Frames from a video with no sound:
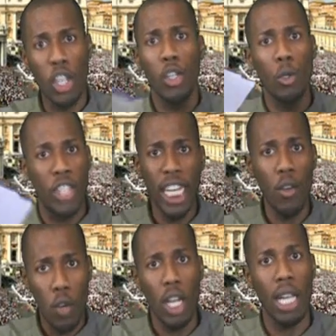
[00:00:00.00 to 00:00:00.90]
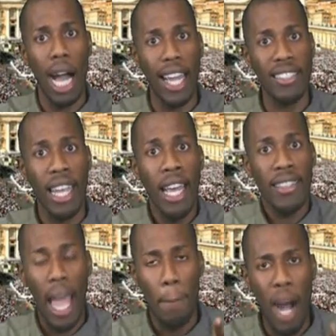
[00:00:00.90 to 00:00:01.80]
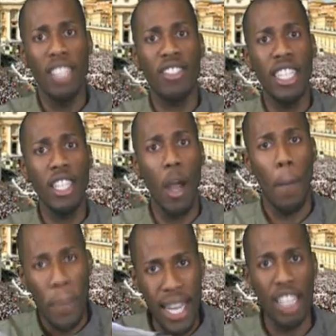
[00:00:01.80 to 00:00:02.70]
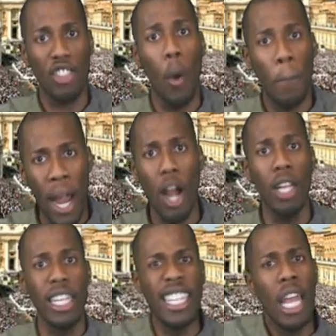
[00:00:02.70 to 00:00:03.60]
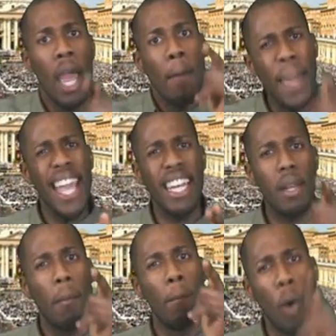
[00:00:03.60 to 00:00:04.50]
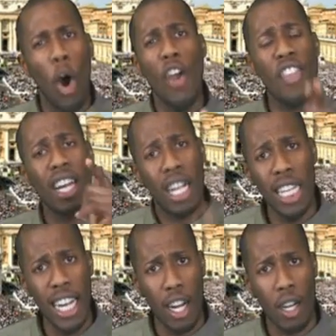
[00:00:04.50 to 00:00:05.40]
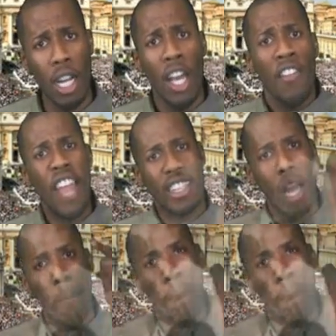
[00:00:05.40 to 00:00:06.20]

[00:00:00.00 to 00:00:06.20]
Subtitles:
then you didn't realize that Monsignor Pietro Parolin made it more than clear that